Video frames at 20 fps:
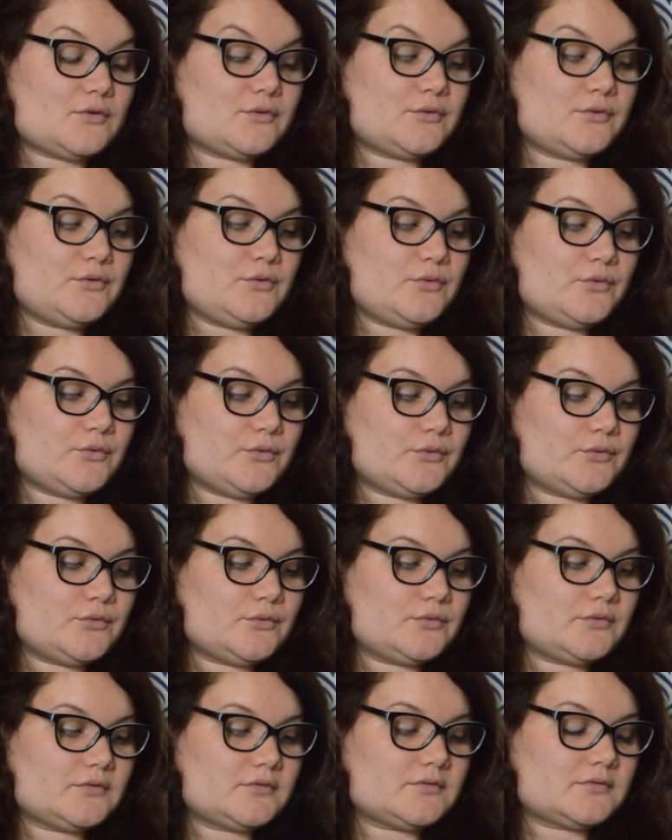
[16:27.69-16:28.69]

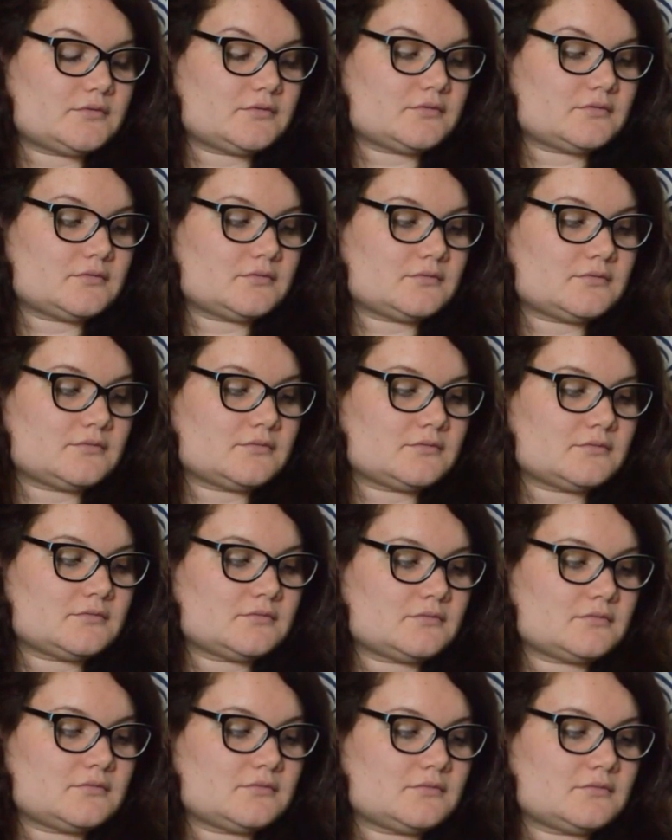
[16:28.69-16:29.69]

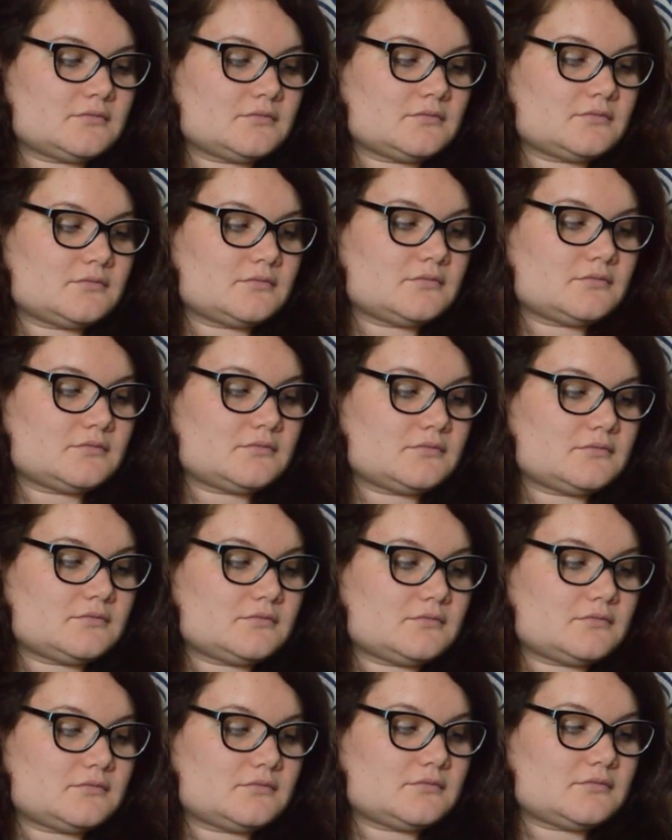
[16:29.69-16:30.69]

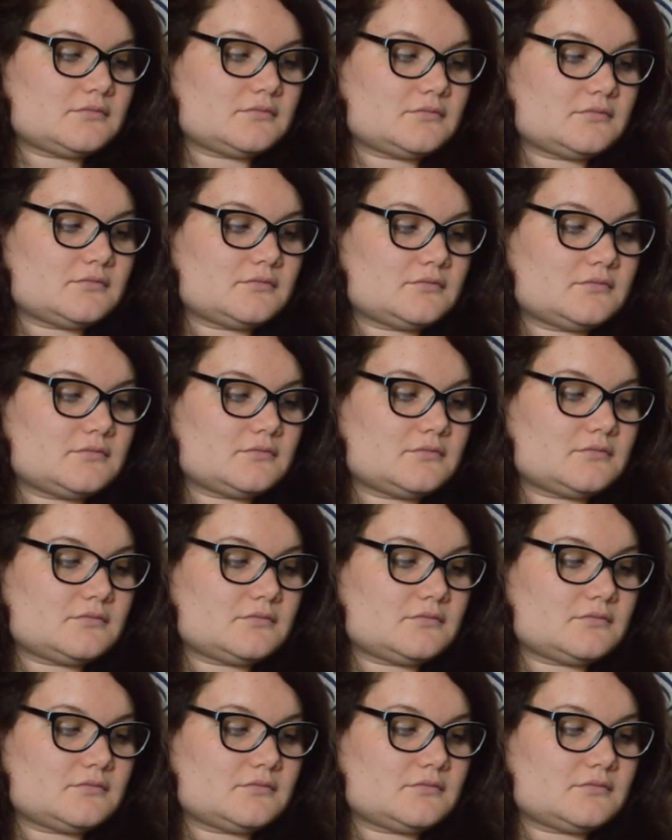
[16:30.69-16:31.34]
(not speaking)